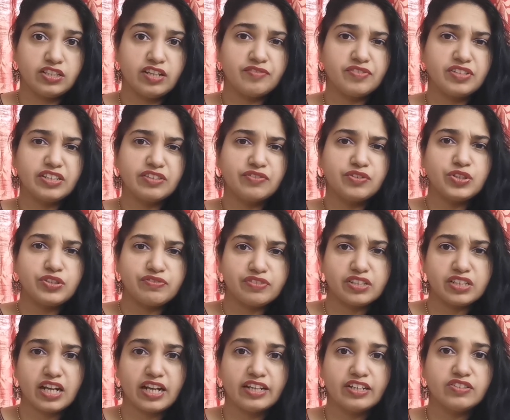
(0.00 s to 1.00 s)
They will give you
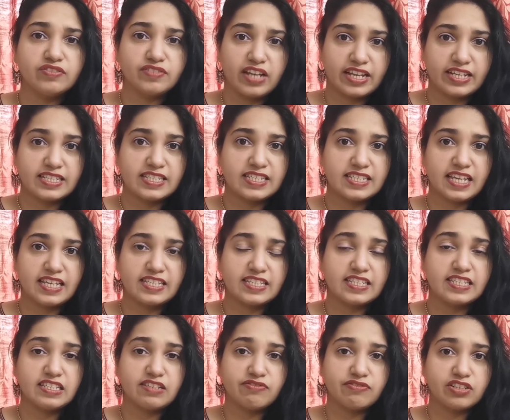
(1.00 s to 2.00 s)
different kind of
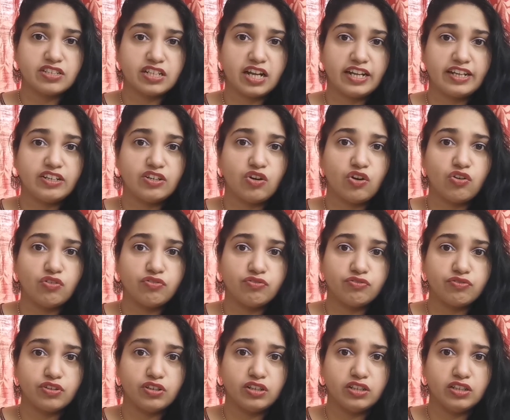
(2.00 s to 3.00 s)
exercises, different kind of